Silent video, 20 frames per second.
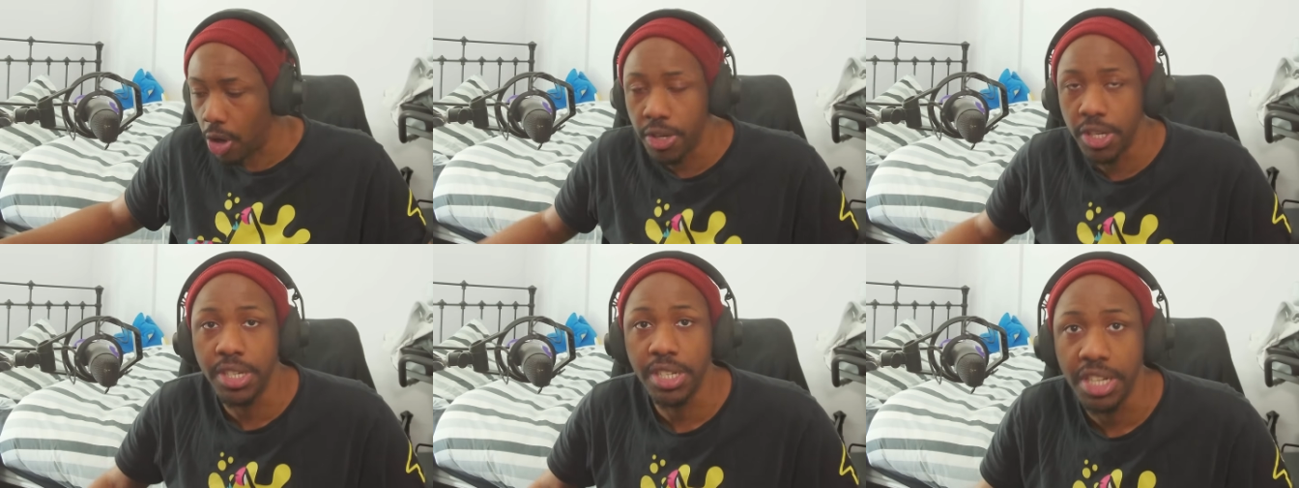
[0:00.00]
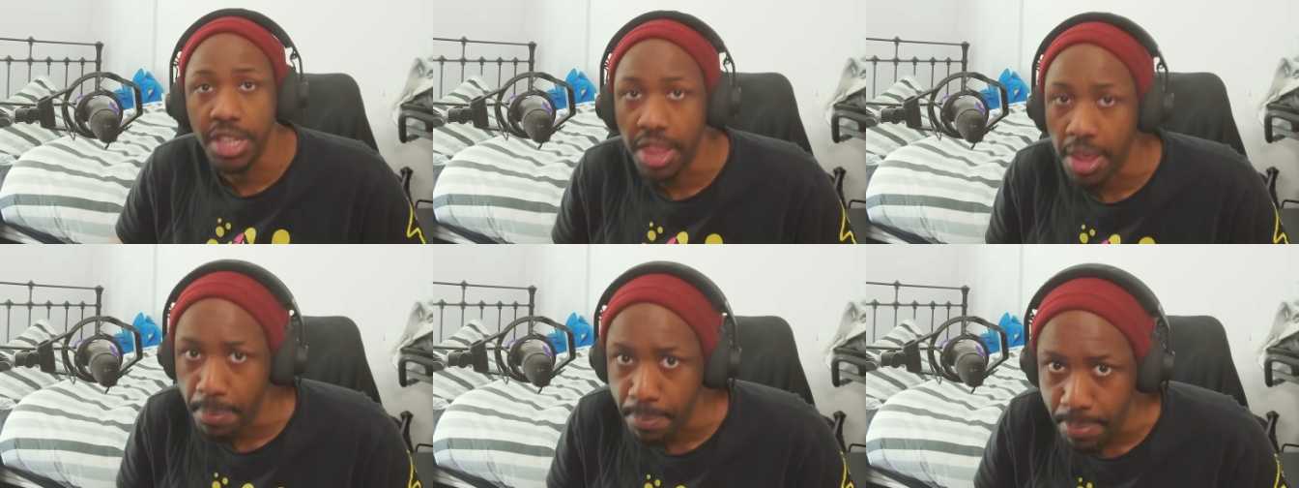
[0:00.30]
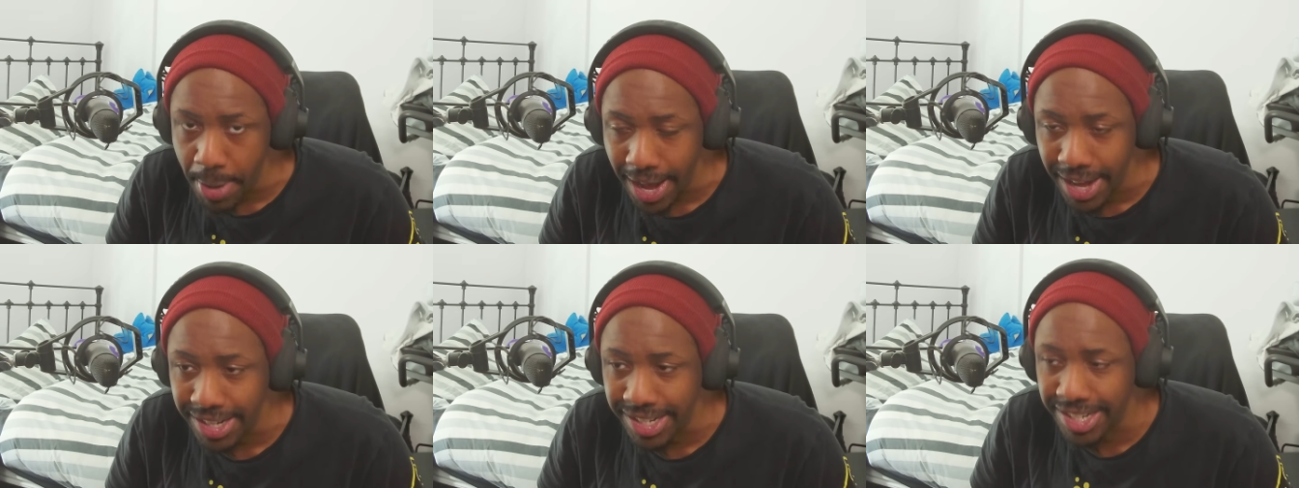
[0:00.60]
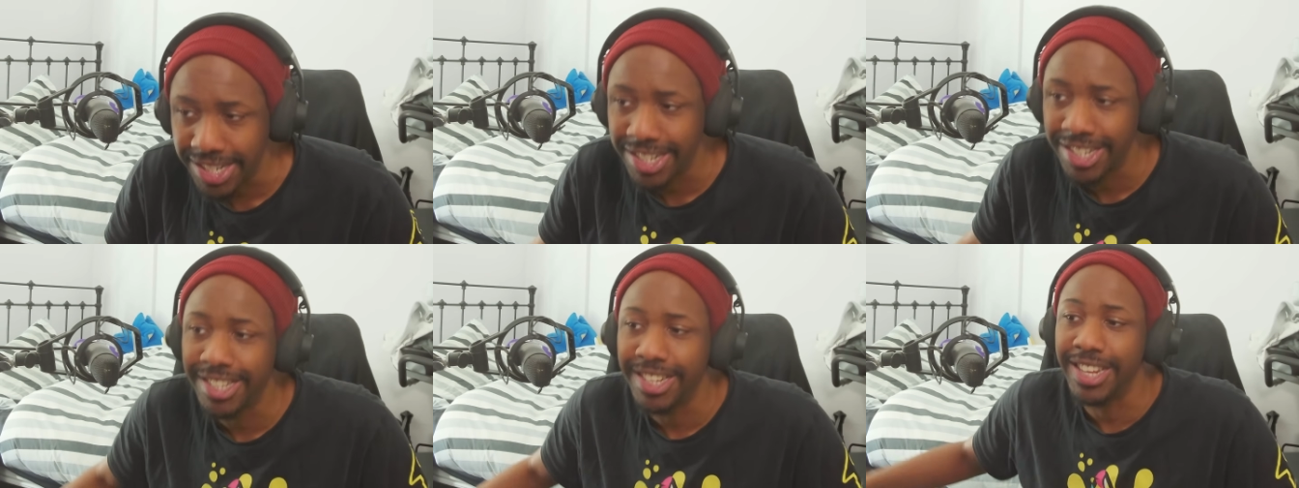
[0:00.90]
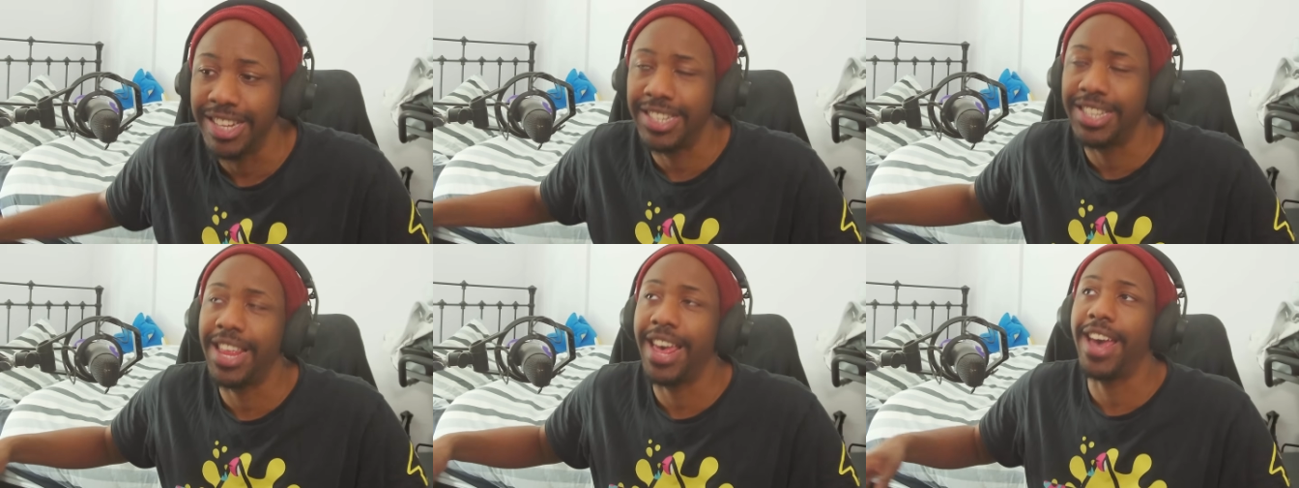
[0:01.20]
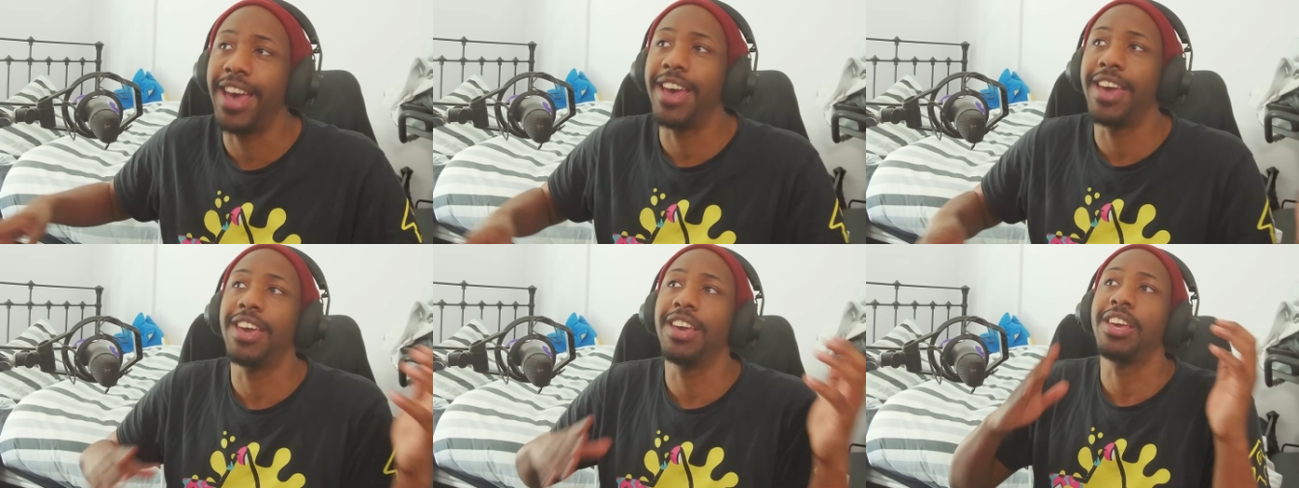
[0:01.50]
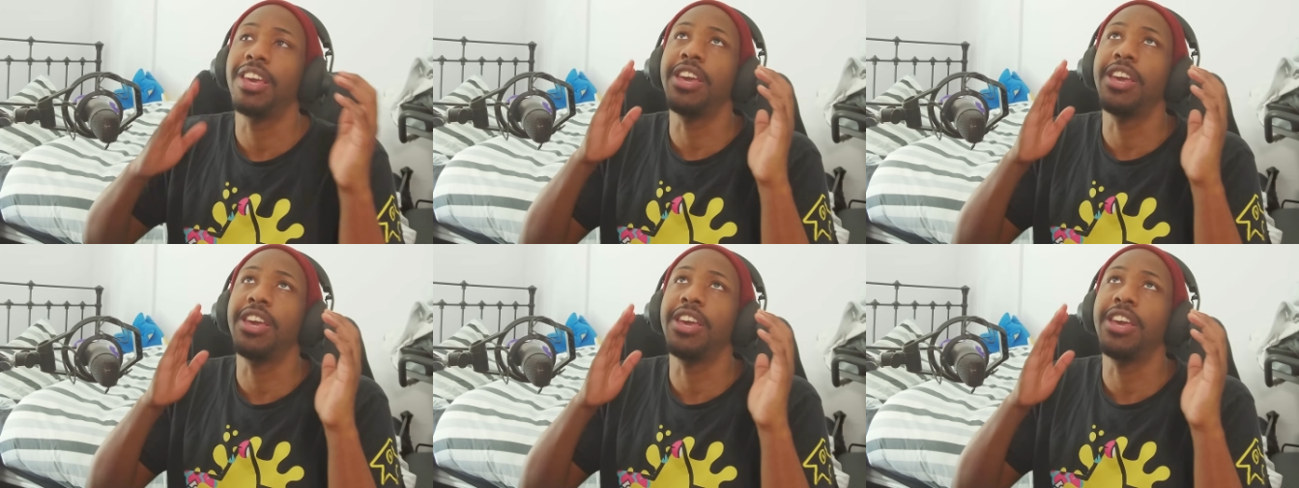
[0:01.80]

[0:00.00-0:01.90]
honestly the best is that